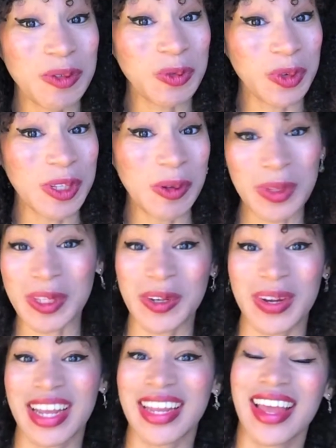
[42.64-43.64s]
was really, really
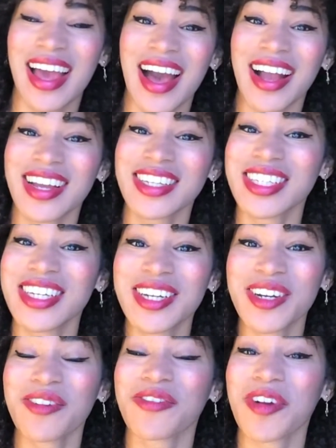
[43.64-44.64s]
great. I got to
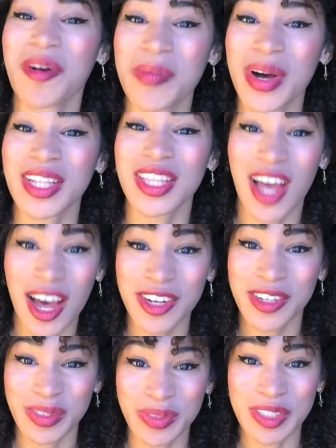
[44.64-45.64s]
hear from a lot
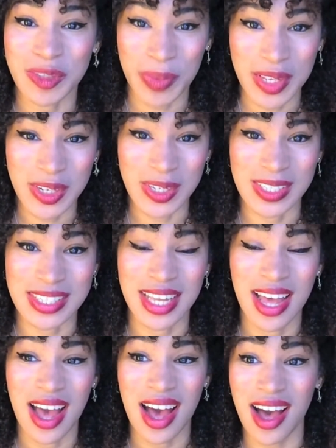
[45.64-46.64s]
of different speakers.
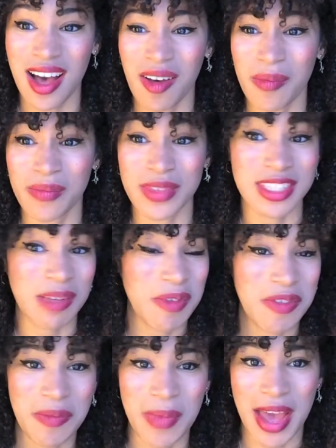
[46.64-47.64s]
Um, some
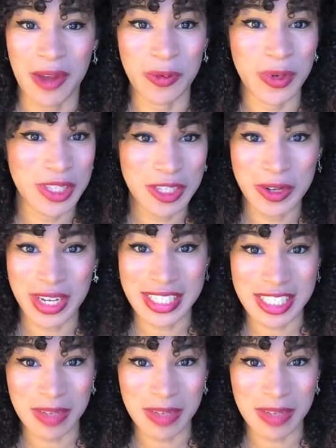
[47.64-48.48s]
of them had really great